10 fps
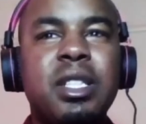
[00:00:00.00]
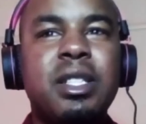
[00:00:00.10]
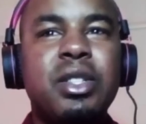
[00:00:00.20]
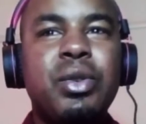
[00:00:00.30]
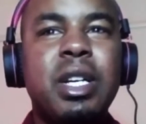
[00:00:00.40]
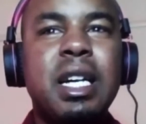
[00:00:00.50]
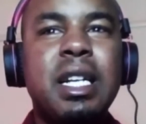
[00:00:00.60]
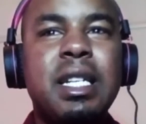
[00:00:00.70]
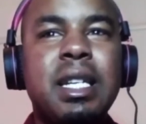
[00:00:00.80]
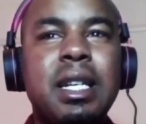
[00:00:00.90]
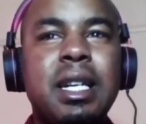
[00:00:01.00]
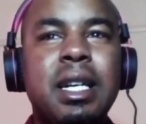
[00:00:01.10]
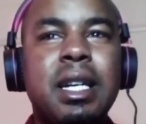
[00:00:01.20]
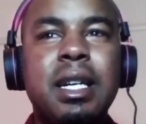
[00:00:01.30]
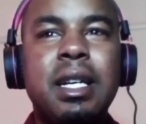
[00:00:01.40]
was regarding
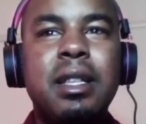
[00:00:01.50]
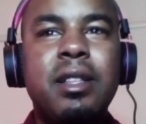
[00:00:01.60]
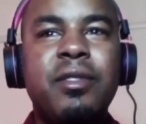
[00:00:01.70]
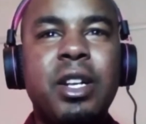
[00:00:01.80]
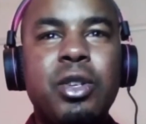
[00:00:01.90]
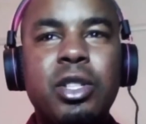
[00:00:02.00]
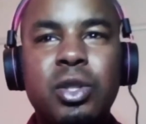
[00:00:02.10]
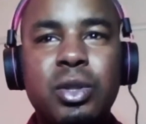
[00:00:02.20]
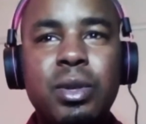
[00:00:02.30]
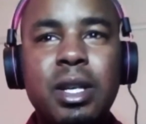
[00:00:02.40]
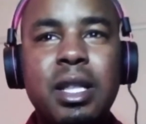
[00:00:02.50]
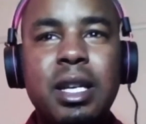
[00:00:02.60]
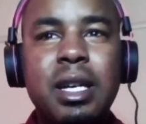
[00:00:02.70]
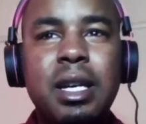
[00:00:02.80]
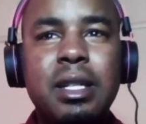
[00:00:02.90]
the valuations, why
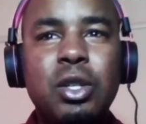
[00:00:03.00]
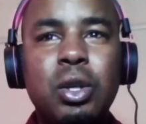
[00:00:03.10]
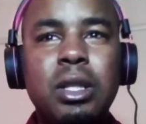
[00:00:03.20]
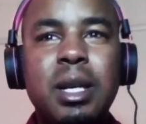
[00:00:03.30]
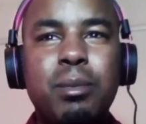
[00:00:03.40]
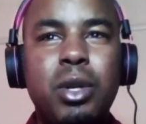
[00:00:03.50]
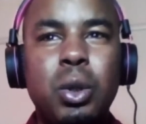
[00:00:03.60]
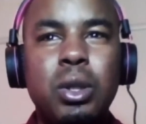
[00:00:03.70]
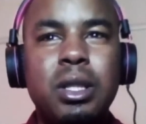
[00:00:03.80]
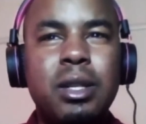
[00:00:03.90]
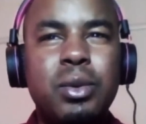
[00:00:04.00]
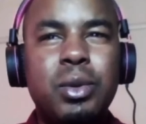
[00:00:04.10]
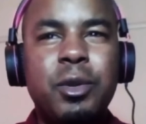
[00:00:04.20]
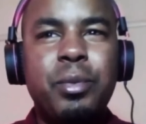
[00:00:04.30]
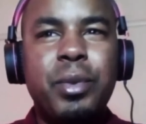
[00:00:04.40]
they're at all-time lows, and
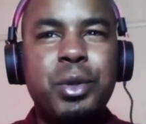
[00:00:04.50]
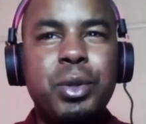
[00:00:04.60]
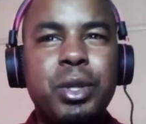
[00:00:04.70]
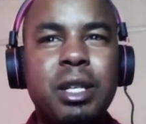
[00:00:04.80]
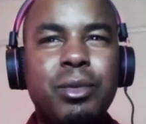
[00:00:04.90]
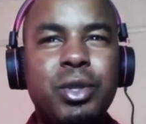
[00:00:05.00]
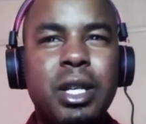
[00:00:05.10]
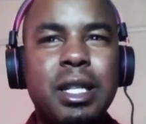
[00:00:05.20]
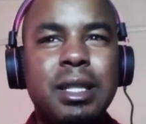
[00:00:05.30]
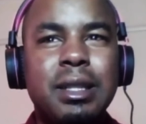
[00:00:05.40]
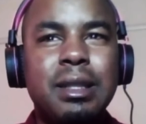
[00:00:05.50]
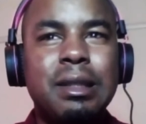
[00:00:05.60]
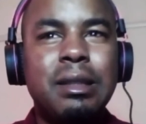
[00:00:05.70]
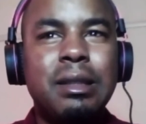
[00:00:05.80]
would it be a good time to get in?